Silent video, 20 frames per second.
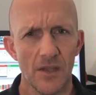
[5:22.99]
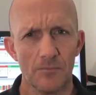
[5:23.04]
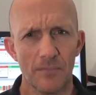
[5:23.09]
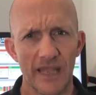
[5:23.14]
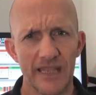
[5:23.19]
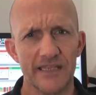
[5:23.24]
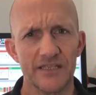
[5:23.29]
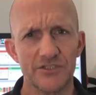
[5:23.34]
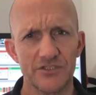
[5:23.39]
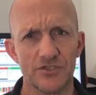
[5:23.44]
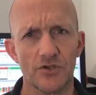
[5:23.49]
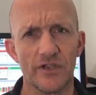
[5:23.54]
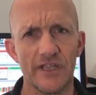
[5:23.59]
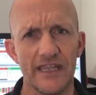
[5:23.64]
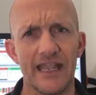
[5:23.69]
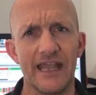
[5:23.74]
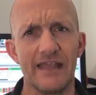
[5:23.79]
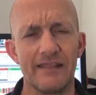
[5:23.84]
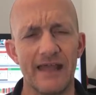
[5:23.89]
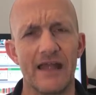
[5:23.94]
Making sure
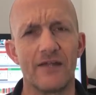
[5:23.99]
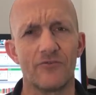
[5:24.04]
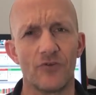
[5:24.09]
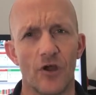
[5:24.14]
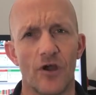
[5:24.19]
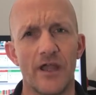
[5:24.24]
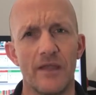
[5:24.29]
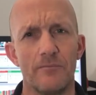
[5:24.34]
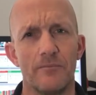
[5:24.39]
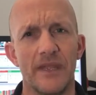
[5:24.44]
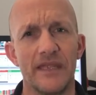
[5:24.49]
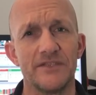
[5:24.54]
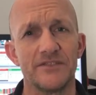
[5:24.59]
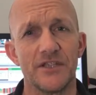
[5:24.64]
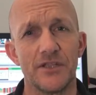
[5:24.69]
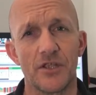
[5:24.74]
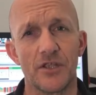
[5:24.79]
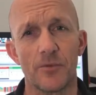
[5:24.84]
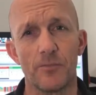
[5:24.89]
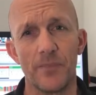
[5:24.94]
you get that right means
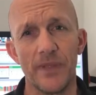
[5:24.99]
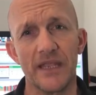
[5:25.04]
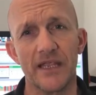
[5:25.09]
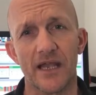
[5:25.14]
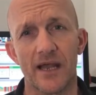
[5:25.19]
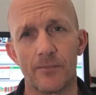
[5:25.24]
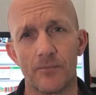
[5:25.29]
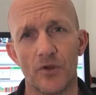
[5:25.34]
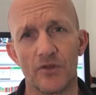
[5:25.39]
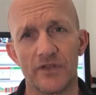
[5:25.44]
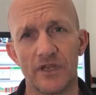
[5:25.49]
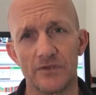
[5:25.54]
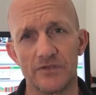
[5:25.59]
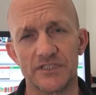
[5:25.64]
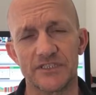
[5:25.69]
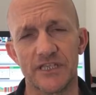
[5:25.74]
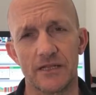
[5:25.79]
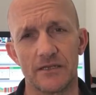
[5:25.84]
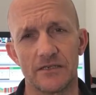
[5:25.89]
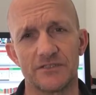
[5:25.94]
that you can pick up on those
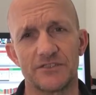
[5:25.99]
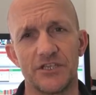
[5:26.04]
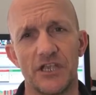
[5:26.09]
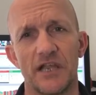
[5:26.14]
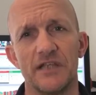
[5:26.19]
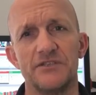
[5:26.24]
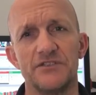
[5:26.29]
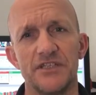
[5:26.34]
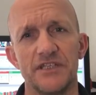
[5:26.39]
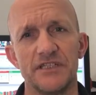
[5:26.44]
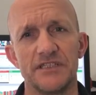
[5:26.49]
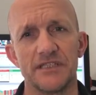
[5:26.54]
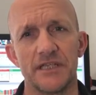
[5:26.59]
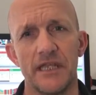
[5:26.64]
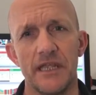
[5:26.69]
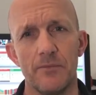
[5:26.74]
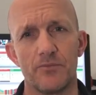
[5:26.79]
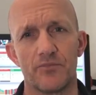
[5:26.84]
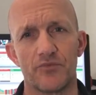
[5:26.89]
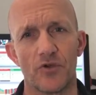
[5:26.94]
subtle changes,
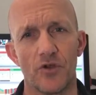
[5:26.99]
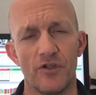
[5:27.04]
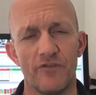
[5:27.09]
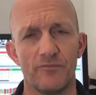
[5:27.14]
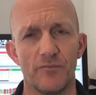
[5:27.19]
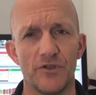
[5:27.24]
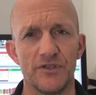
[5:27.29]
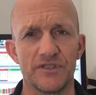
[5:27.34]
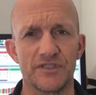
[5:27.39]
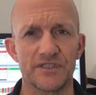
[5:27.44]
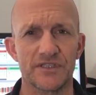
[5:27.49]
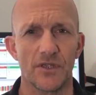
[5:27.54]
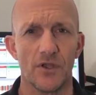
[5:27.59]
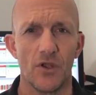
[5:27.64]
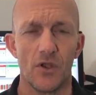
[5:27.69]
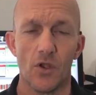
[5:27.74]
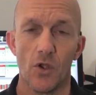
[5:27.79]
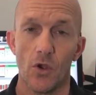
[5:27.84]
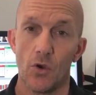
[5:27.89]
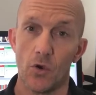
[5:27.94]
improvements,
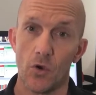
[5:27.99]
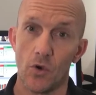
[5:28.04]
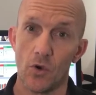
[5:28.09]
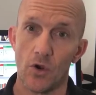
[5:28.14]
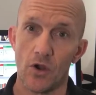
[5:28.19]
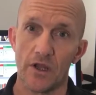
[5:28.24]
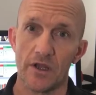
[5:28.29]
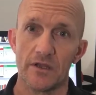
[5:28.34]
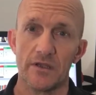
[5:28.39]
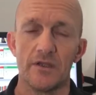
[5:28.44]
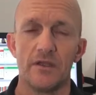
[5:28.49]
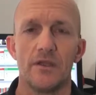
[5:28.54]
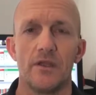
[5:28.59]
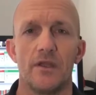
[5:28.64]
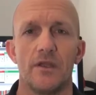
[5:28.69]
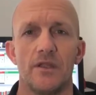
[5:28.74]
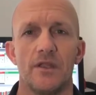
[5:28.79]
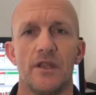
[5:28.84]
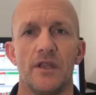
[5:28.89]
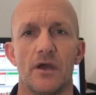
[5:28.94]
or,
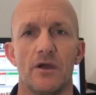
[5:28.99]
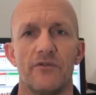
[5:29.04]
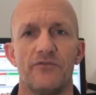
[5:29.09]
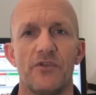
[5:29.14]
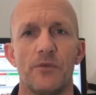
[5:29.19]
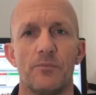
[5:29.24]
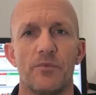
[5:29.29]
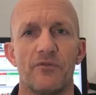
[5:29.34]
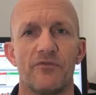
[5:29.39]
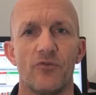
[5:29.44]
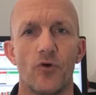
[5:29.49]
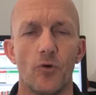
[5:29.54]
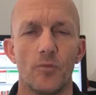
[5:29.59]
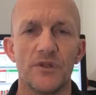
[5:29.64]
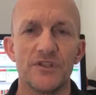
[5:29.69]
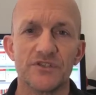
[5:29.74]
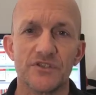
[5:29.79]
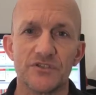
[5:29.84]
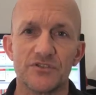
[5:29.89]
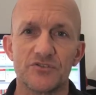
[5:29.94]
you know, if your
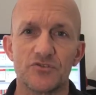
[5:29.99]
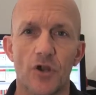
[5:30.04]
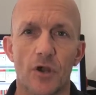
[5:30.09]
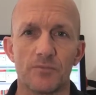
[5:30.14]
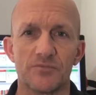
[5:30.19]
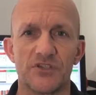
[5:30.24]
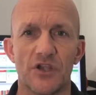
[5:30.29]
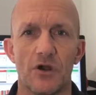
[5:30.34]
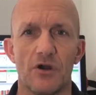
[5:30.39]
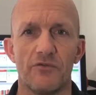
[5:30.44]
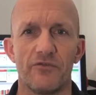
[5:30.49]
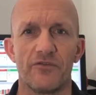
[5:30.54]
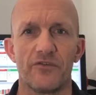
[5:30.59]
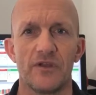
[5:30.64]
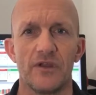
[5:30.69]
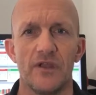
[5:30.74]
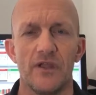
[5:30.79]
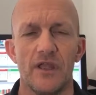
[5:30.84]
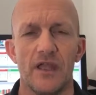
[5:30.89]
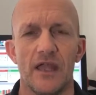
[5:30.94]
performance has dropped off,
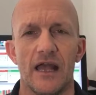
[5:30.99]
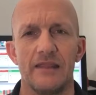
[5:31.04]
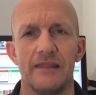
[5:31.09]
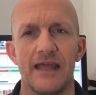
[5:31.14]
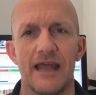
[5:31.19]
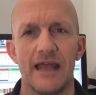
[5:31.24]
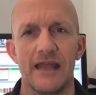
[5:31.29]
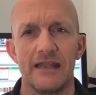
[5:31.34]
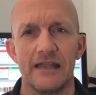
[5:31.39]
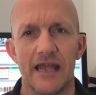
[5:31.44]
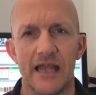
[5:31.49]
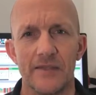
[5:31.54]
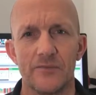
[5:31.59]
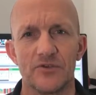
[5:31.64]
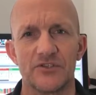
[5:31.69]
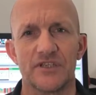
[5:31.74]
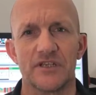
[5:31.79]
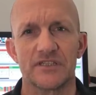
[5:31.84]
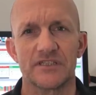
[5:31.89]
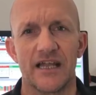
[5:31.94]
and that
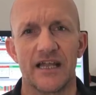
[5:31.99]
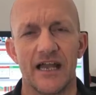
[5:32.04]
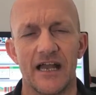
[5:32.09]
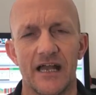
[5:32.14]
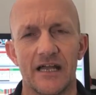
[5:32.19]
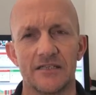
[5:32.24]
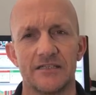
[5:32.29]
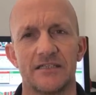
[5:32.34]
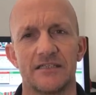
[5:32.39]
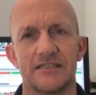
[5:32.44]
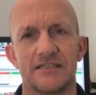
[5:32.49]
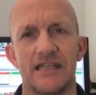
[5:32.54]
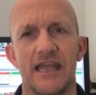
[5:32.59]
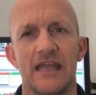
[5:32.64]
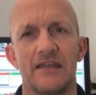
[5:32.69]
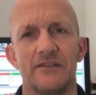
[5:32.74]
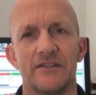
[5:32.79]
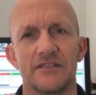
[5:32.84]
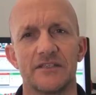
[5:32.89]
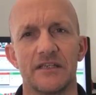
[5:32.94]
enables us to
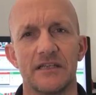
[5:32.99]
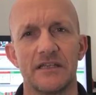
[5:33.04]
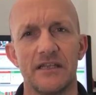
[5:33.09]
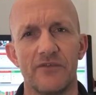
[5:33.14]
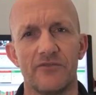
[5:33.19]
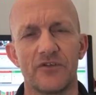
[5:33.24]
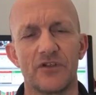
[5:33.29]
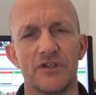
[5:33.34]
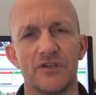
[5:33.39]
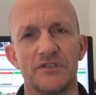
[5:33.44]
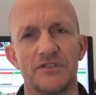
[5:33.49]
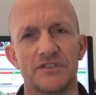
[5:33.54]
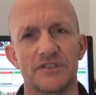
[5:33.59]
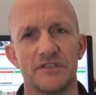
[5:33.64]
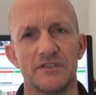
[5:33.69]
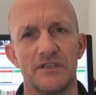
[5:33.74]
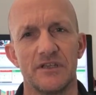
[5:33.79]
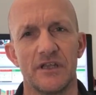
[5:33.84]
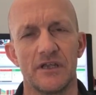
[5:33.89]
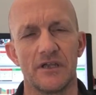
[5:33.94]
understand the significance
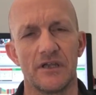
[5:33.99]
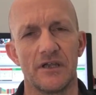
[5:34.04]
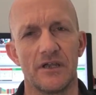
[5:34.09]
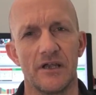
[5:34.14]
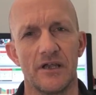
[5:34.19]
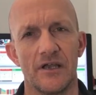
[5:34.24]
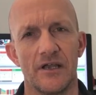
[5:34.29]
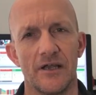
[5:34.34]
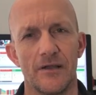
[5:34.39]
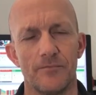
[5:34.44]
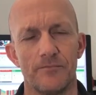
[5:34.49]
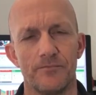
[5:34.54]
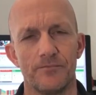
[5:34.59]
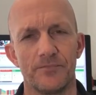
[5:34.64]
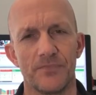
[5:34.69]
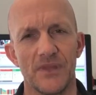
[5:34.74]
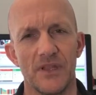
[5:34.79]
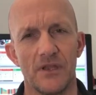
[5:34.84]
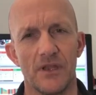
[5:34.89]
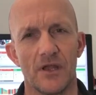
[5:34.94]
and the